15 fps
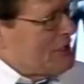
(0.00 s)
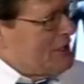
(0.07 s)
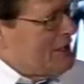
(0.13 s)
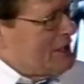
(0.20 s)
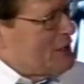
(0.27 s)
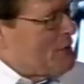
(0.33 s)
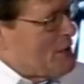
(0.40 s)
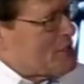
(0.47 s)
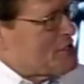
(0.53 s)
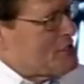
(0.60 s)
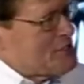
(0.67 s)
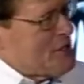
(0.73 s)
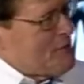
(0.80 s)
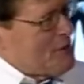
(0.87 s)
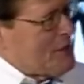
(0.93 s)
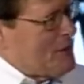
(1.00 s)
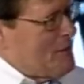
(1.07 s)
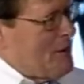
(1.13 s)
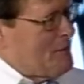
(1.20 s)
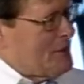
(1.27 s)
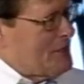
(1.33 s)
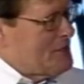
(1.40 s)
yeah. any questions ever come
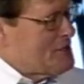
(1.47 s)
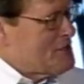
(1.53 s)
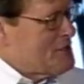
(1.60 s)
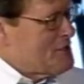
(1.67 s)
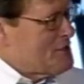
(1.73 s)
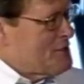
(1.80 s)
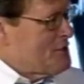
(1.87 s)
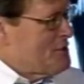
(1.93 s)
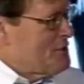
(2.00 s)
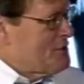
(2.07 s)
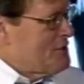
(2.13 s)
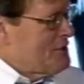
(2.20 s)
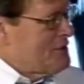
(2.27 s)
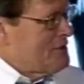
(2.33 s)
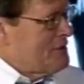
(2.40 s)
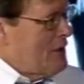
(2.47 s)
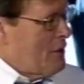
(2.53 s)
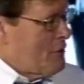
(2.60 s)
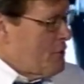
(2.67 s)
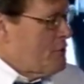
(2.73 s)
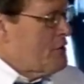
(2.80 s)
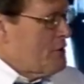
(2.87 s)
up at institute uh, that,
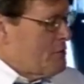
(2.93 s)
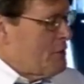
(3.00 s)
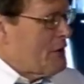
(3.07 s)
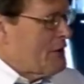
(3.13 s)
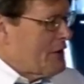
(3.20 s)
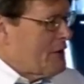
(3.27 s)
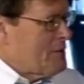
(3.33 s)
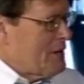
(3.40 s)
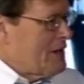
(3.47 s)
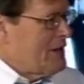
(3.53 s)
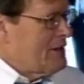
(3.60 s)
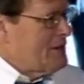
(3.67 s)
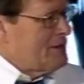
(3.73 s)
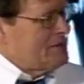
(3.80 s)
other really. than polygamy I, and, and, I